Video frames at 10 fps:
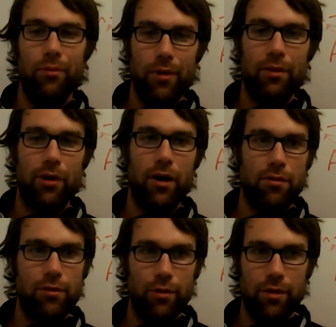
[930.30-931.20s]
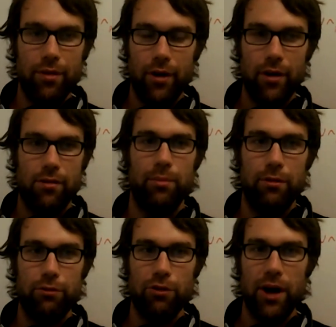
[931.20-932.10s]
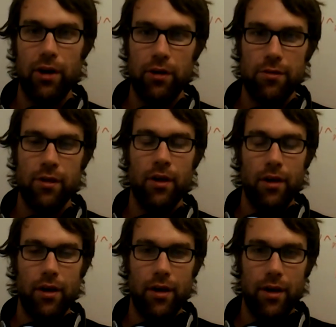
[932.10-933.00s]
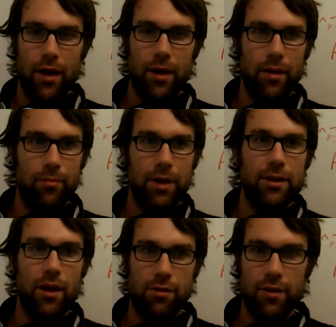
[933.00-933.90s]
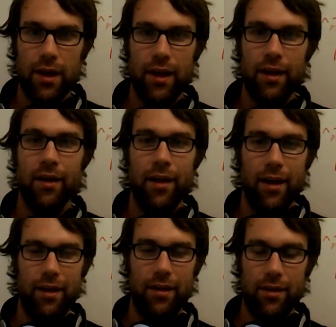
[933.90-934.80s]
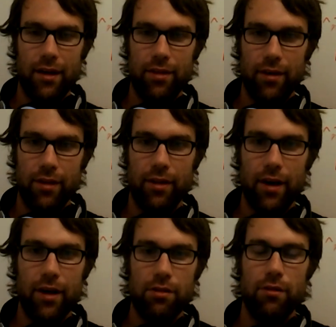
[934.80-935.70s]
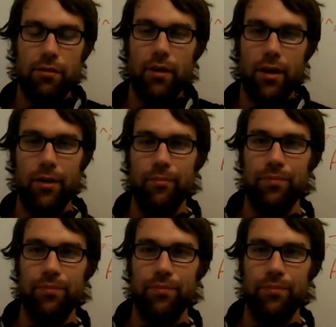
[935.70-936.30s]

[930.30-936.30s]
in regards to the concept of triggers uh, and PTSD and the, the kinds of uh,